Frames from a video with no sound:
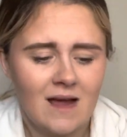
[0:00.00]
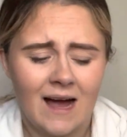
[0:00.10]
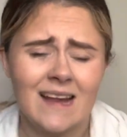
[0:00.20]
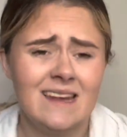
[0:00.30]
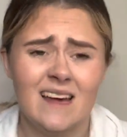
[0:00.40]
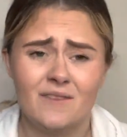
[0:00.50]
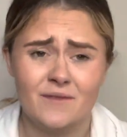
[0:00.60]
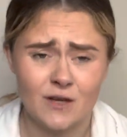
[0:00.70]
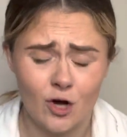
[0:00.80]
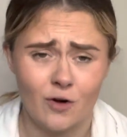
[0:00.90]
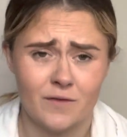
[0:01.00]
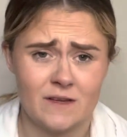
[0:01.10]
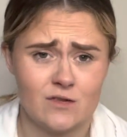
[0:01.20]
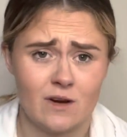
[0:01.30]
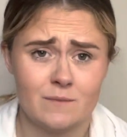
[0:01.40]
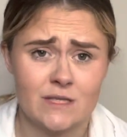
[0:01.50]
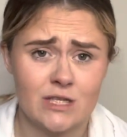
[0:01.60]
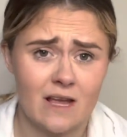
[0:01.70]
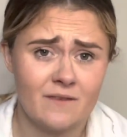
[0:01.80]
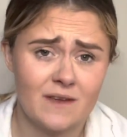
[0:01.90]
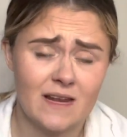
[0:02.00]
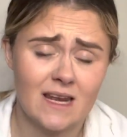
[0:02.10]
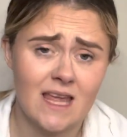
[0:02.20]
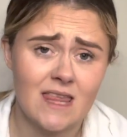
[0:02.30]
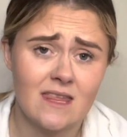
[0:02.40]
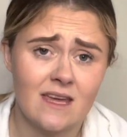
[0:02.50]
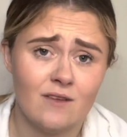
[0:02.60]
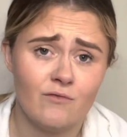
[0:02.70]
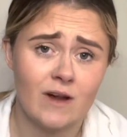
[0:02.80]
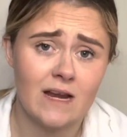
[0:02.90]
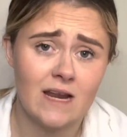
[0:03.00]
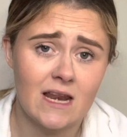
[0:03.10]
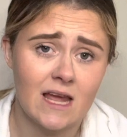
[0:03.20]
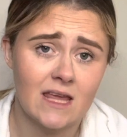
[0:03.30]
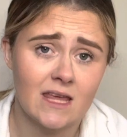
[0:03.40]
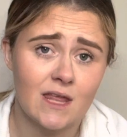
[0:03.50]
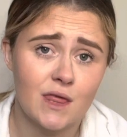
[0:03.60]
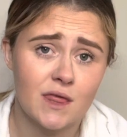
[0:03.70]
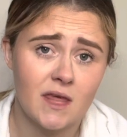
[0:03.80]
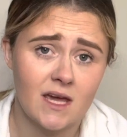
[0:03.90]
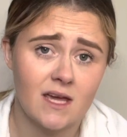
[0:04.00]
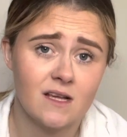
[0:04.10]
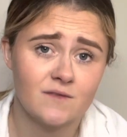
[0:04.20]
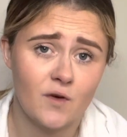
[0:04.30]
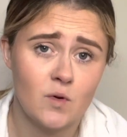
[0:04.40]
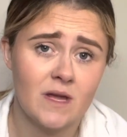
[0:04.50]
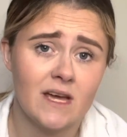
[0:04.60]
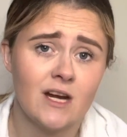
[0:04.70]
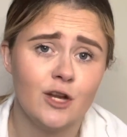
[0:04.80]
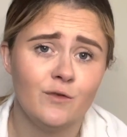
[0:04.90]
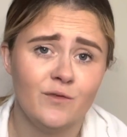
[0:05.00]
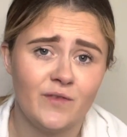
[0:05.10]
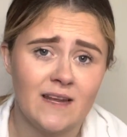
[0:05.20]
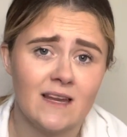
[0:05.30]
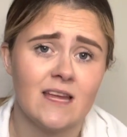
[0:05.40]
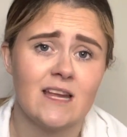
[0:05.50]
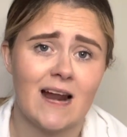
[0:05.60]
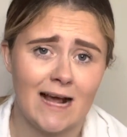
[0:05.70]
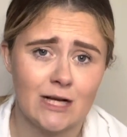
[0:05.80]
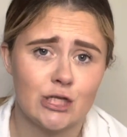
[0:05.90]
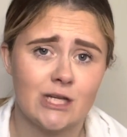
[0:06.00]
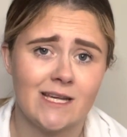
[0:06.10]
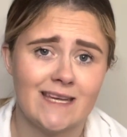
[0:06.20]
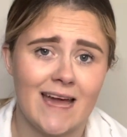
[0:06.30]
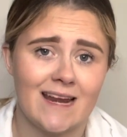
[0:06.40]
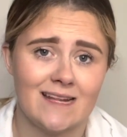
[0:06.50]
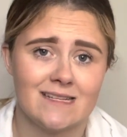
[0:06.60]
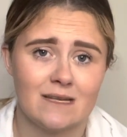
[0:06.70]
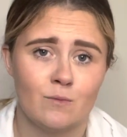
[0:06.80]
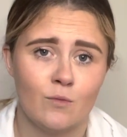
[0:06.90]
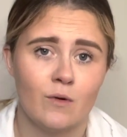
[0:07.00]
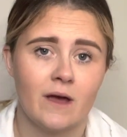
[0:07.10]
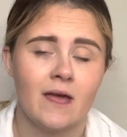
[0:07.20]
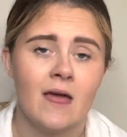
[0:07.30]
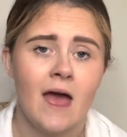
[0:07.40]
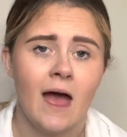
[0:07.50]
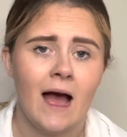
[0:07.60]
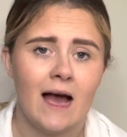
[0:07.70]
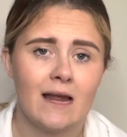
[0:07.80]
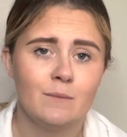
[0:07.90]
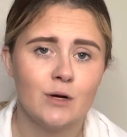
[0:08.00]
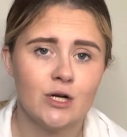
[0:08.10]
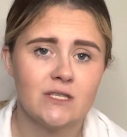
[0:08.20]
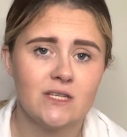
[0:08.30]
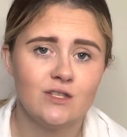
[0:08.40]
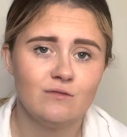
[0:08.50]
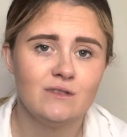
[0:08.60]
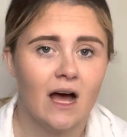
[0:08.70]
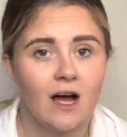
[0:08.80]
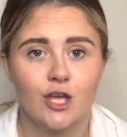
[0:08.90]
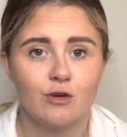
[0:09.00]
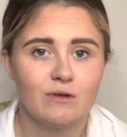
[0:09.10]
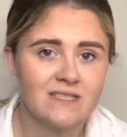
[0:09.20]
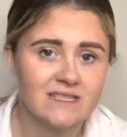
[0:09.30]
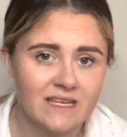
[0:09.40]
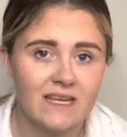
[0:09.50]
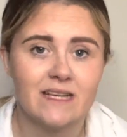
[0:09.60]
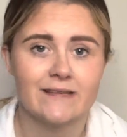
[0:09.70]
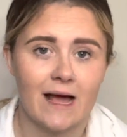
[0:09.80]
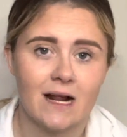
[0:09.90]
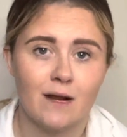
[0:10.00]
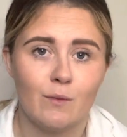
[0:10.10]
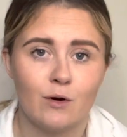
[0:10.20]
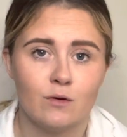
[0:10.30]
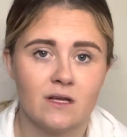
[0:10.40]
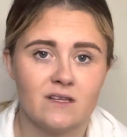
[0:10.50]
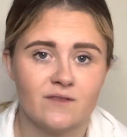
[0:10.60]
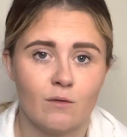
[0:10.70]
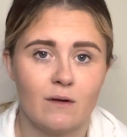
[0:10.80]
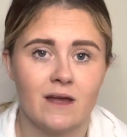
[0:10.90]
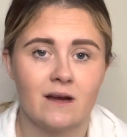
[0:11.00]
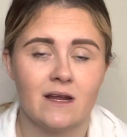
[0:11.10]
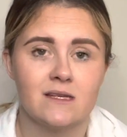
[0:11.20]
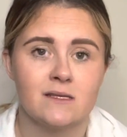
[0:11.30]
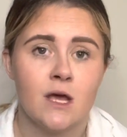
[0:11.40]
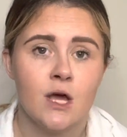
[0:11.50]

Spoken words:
I love the coffee scrubs because I feel like they're really like thick exfoliate, and you feel like you're actually getting somewhere. And because they're so dark, you can see exactly where all the exfoliator is.